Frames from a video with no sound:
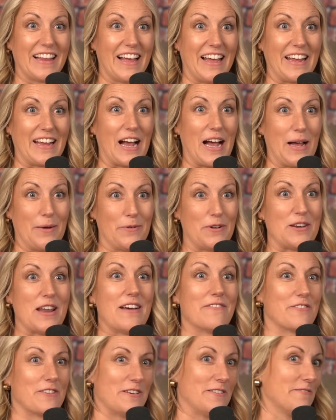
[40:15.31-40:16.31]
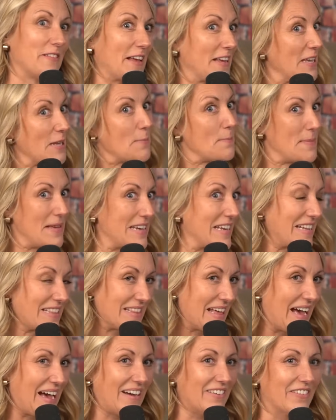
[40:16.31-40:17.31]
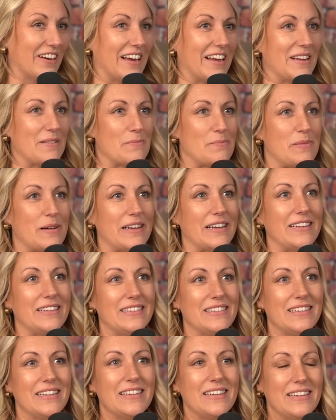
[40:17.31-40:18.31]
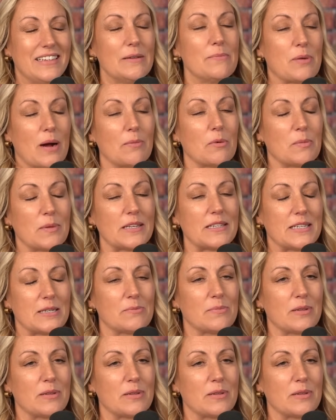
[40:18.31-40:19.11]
like I would never have like admitted that, right? But it probably did